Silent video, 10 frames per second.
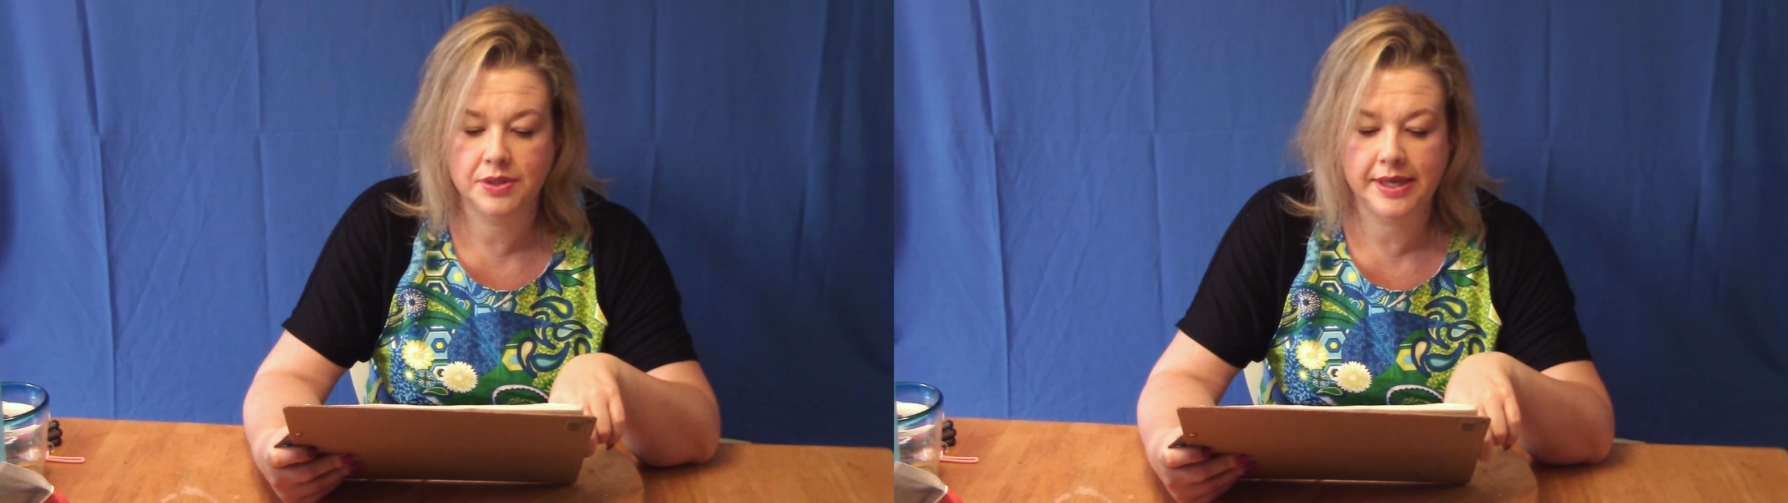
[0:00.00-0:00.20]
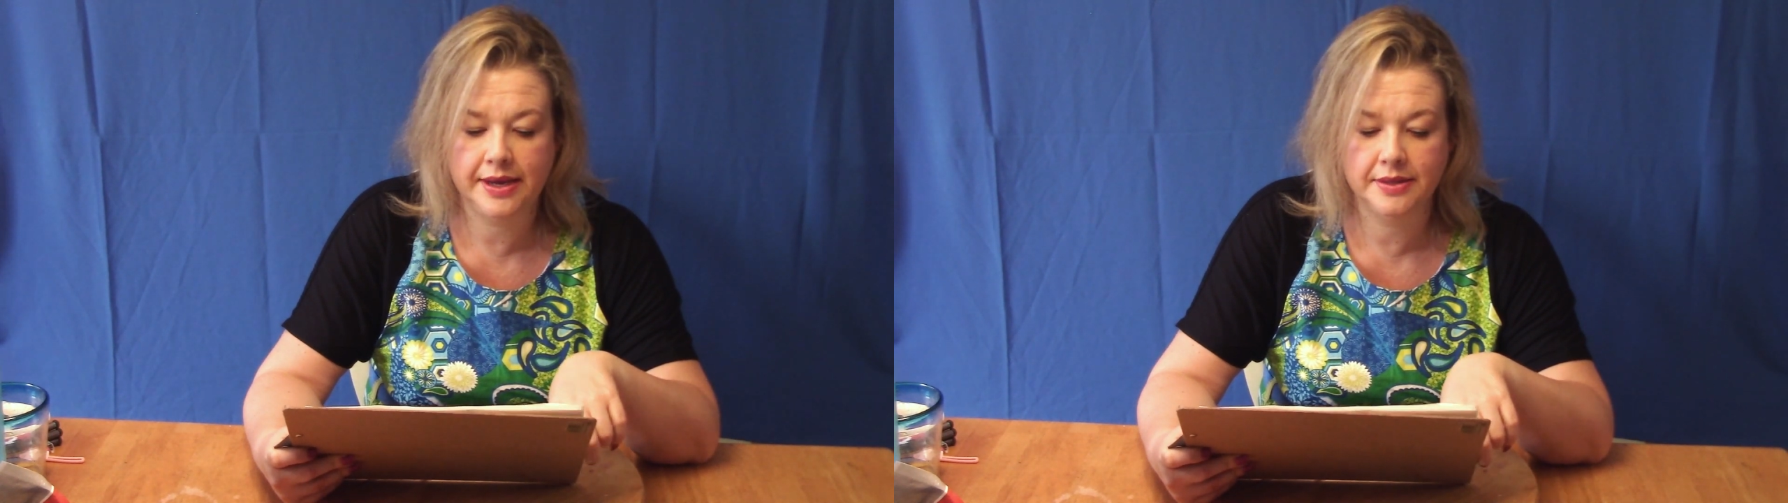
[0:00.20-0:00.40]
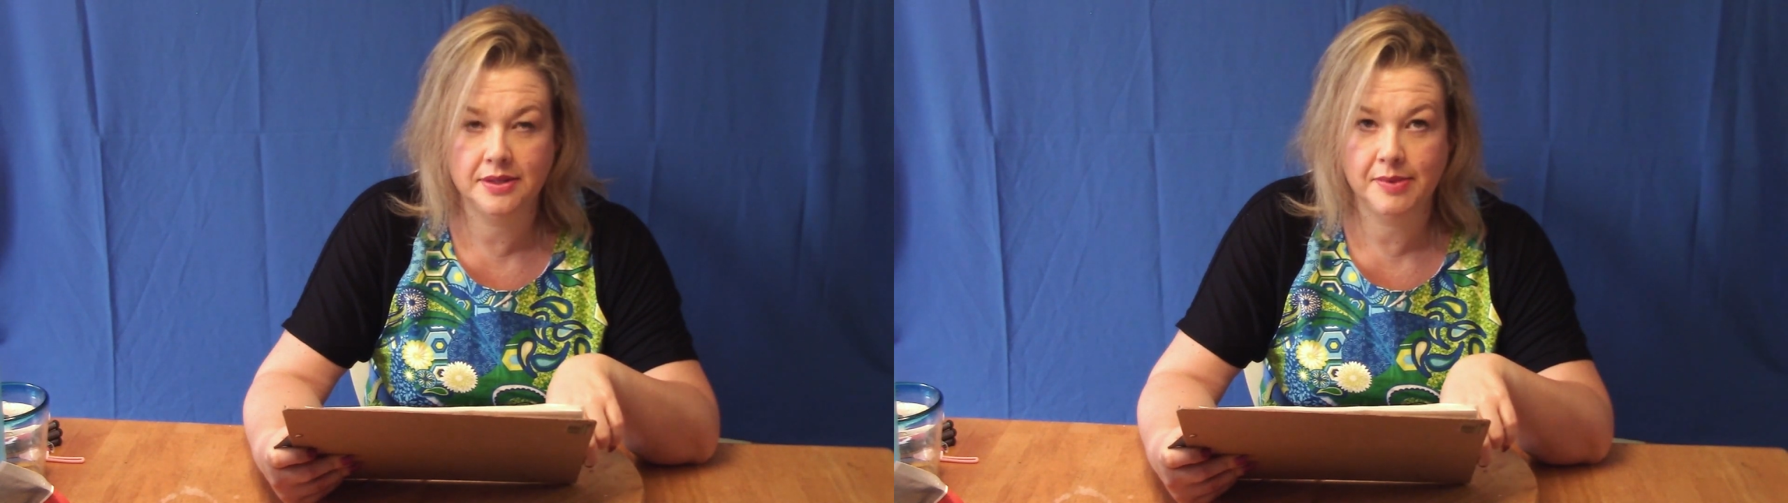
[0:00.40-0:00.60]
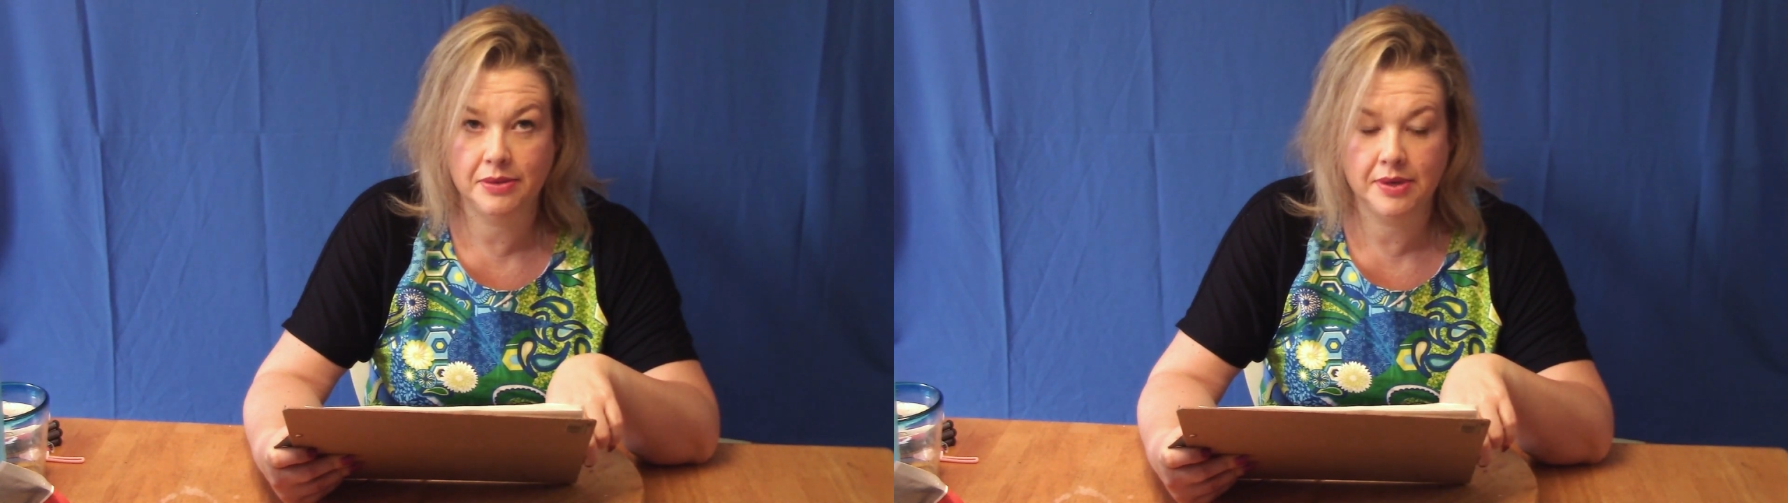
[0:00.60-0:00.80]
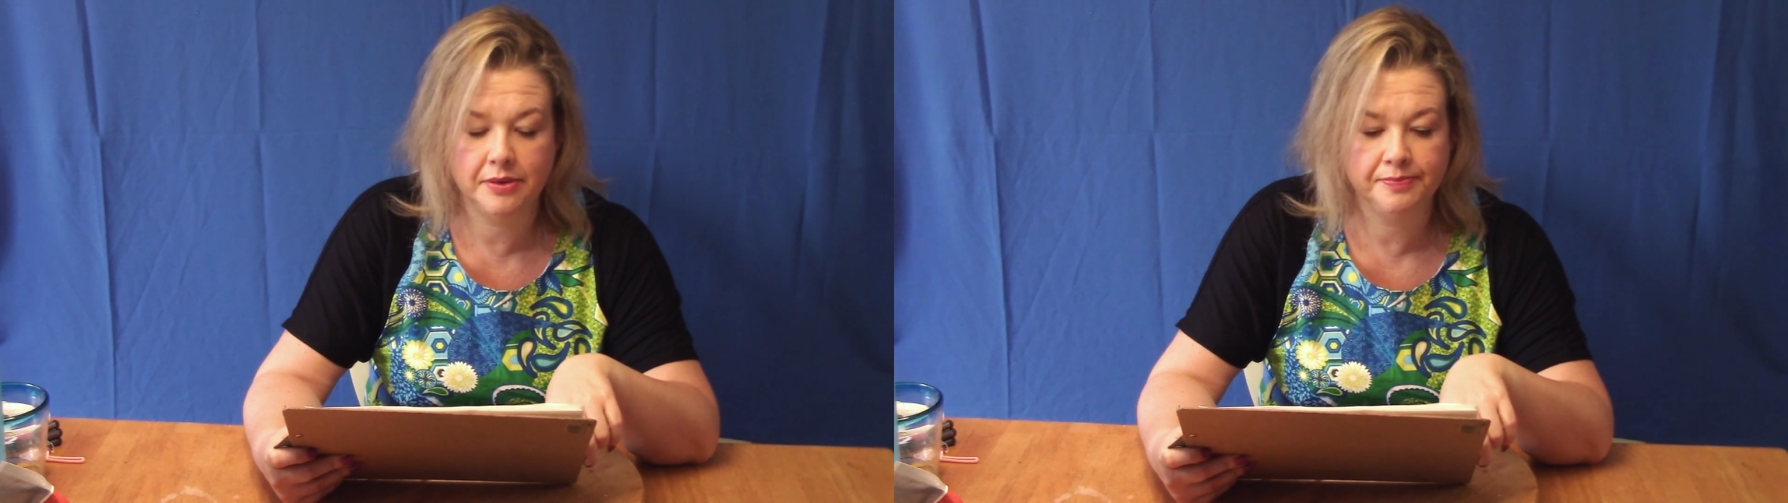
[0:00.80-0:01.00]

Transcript: and some out there.